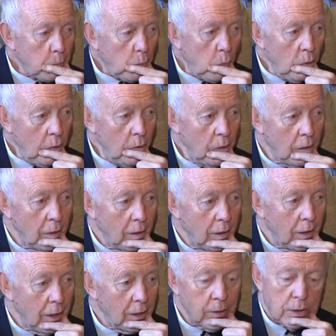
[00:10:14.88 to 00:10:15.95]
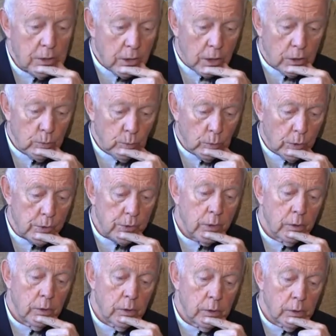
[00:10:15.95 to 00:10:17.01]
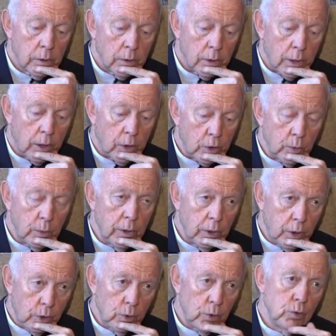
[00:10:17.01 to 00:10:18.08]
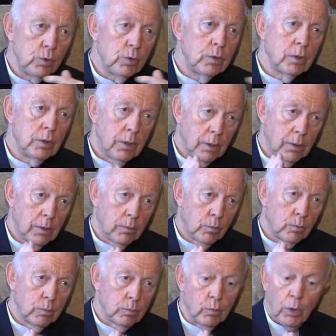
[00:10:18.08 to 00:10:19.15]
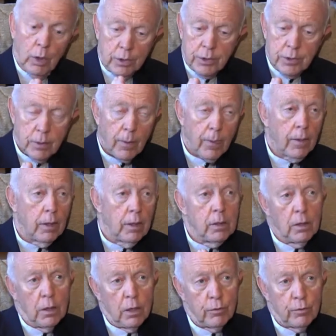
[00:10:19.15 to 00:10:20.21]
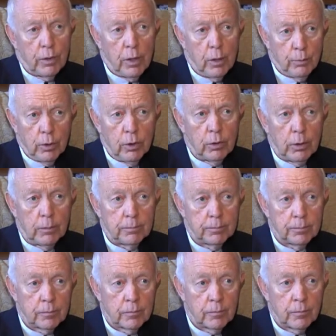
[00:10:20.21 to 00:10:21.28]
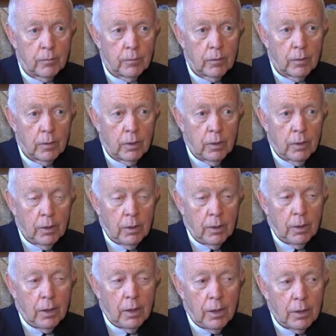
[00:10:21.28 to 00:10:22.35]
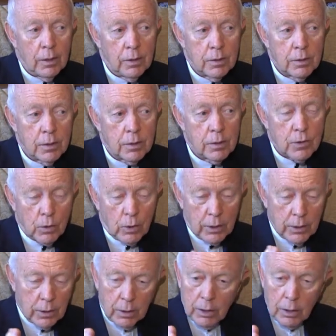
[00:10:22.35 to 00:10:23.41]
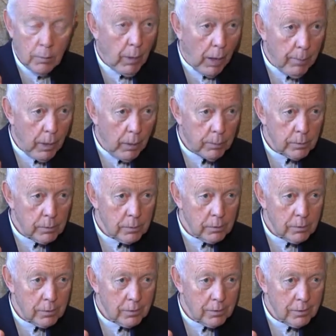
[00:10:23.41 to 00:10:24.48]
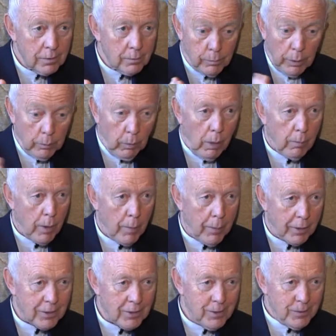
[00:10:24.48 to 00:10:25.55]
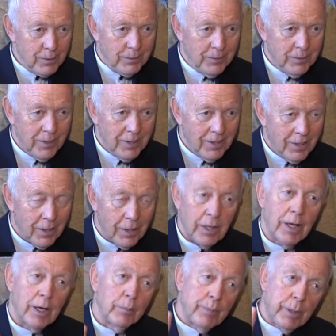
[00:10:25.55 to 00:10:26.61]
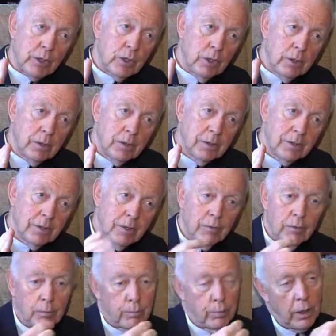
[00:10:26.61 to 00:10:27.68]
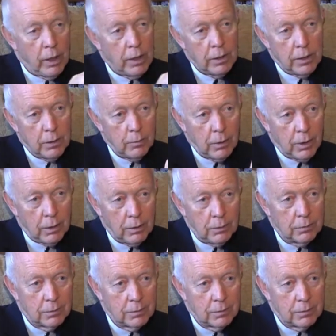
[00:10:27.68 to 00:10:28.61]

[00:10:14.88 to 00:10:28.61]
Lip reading: and the discussion was, how do we include what in the half-an-hour program? And so I did a little mind map, big mind map actually, and I had a picture of a brain in the middle